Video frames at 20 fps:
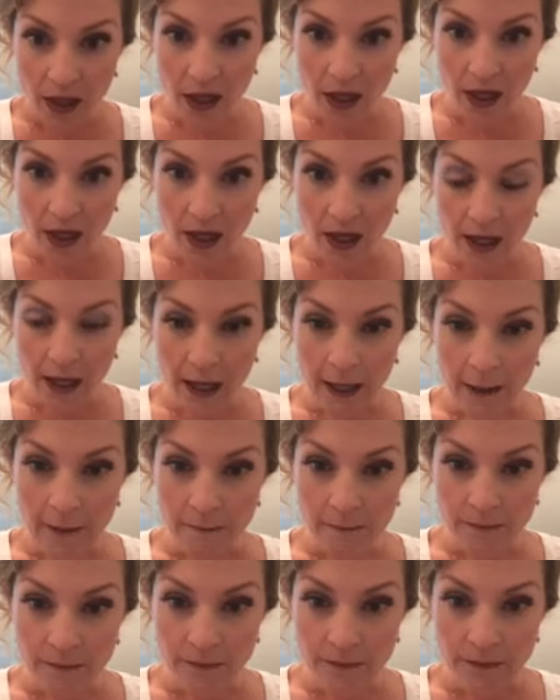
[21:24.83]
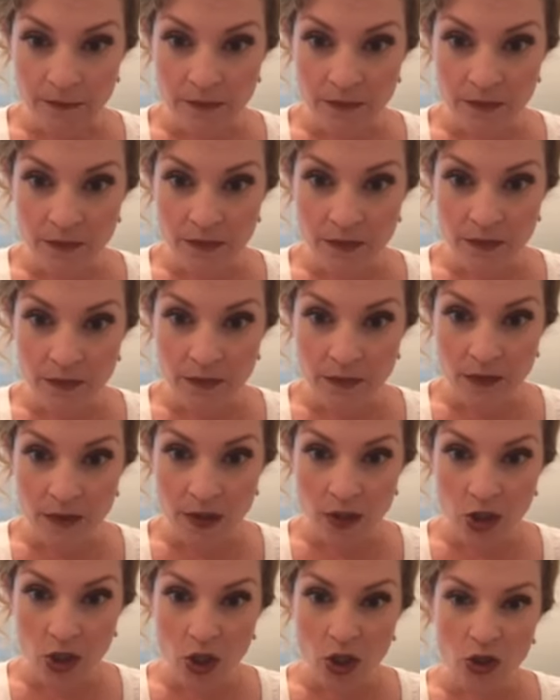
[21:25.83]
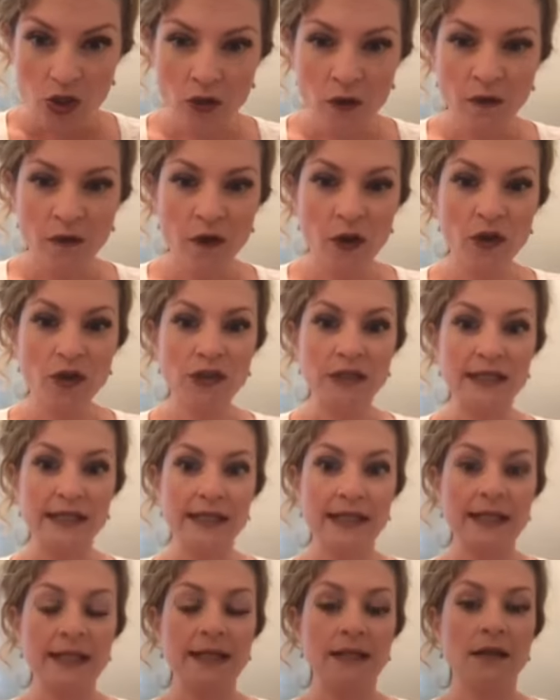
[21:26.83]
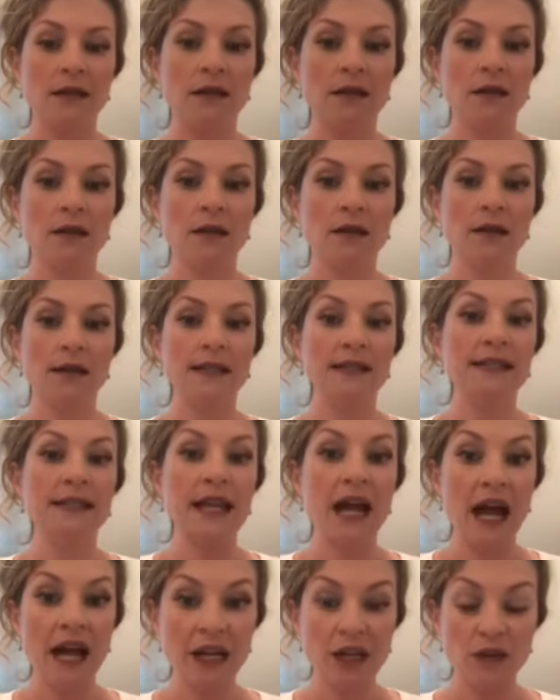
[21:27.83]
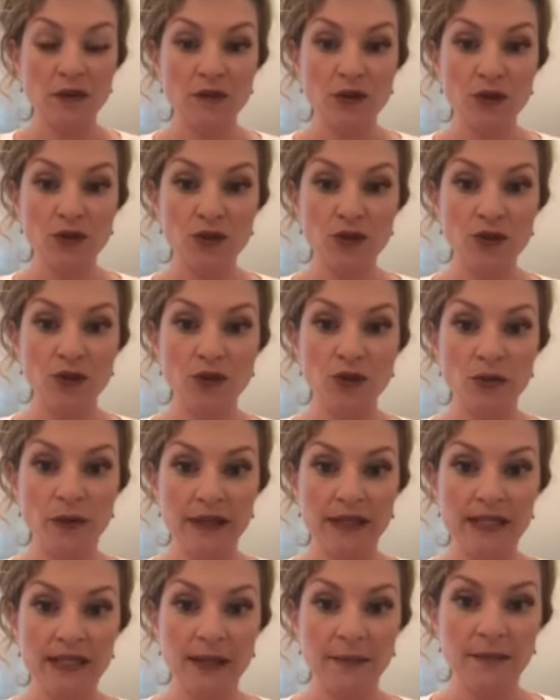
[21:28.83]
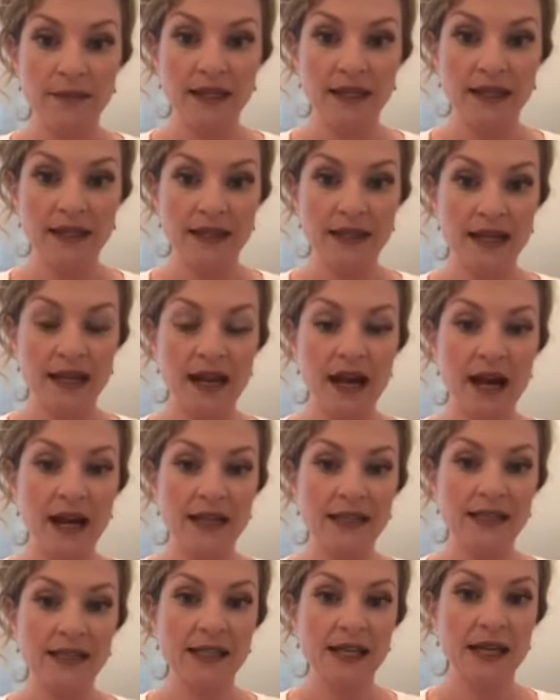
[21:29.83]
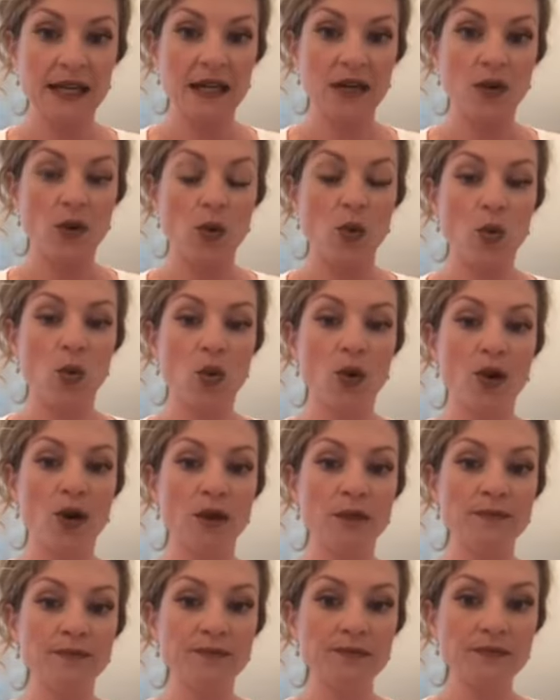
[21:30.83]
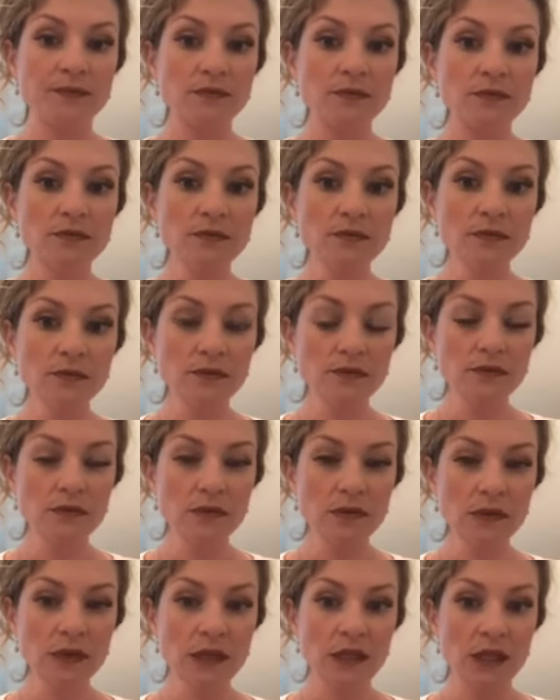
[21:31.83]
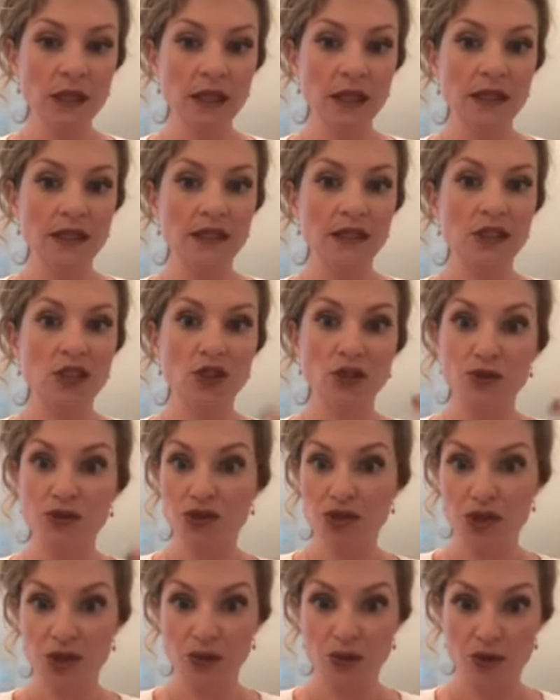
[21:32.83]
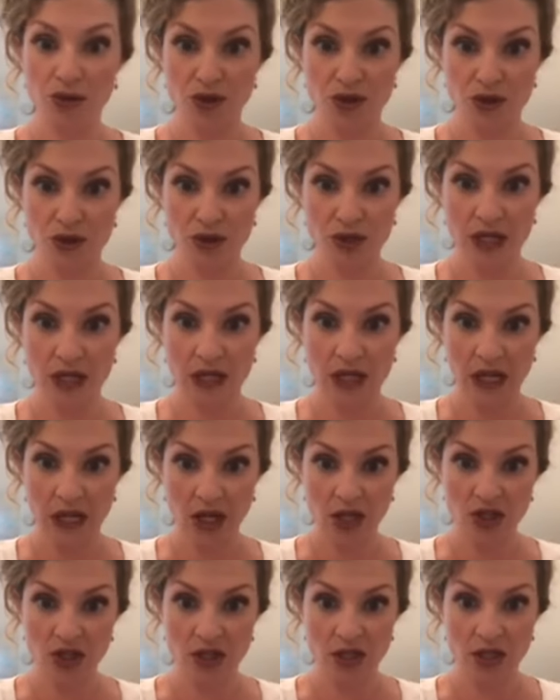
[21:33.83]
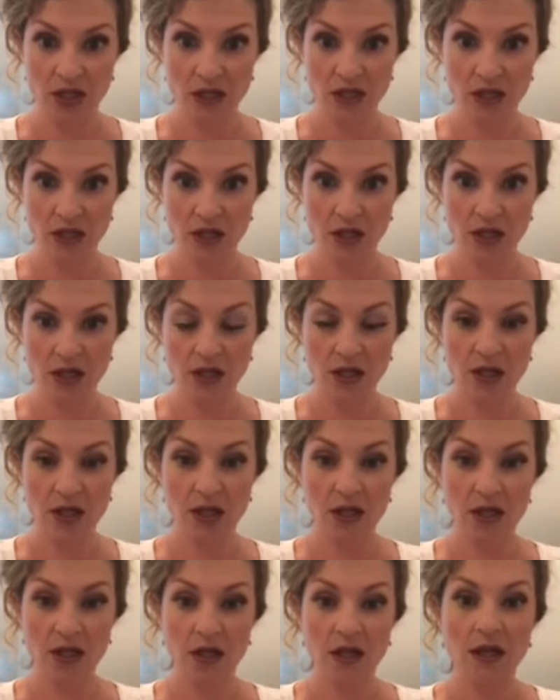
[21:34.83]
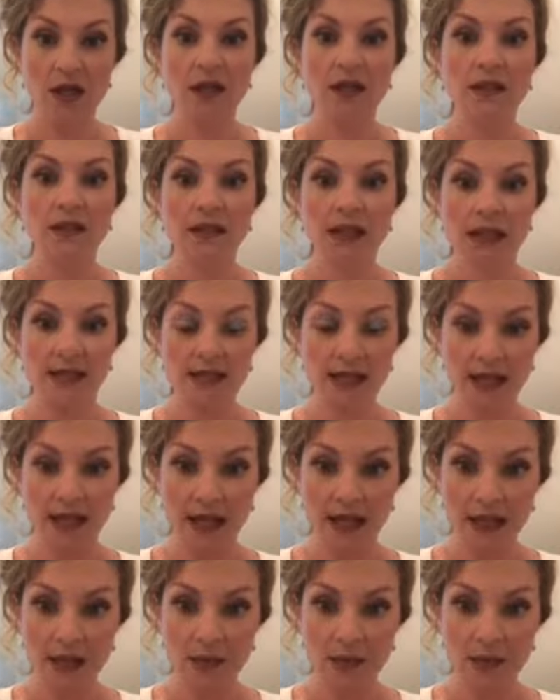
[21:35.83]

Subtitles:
So Fern, did I confuse you with something that I said, or did you just lose your connection? Yes, I got the